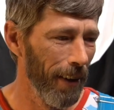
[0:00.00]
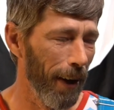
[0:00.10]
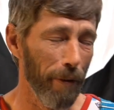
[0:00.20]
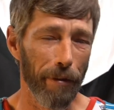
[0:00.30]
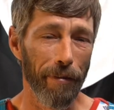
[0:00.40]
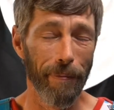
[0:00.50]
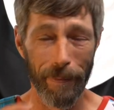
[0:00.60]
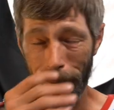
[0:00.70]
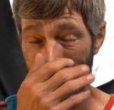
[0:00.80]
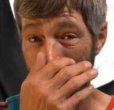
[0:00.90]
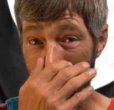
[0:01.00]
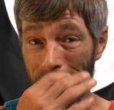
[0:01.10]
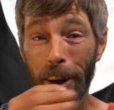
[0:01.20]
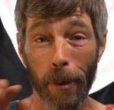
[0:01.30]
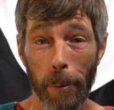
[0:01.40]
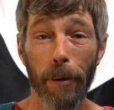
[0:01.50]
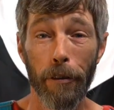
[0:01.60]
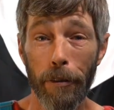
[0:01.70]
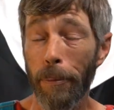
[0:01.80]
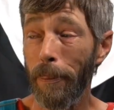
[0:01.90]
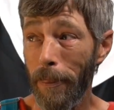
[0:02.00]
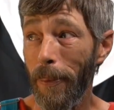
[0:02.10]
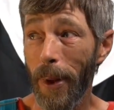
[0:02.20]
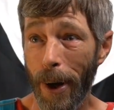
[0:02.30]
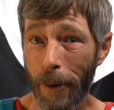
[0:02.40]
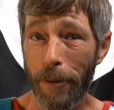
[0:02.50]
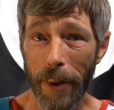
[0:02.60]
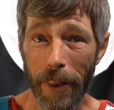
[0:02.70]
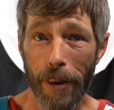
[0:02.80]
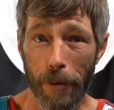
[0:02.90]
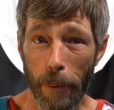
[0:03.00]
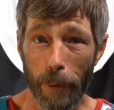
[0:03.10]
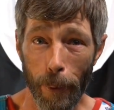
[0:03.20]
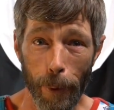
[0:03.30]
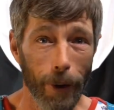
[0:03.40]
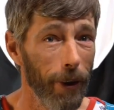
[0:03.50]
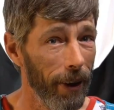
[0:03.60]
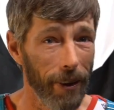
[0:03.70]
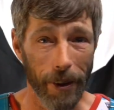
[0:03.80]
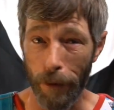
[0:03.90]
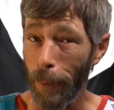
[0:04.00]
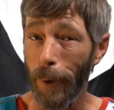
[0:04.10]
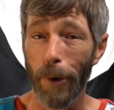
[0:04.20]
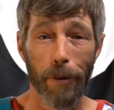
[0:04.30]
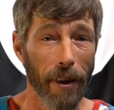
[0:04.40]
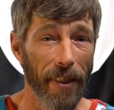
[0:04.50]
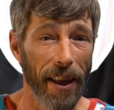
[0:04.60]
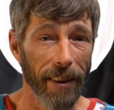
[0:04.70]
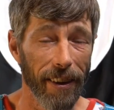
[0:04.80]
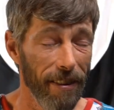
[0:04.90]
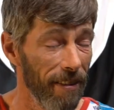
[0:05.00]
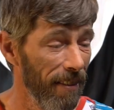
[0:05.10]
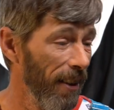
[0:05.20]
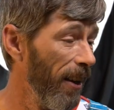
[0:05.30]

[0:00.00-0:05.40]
I've had a couple of them that I've said this before, and this one goes on that list.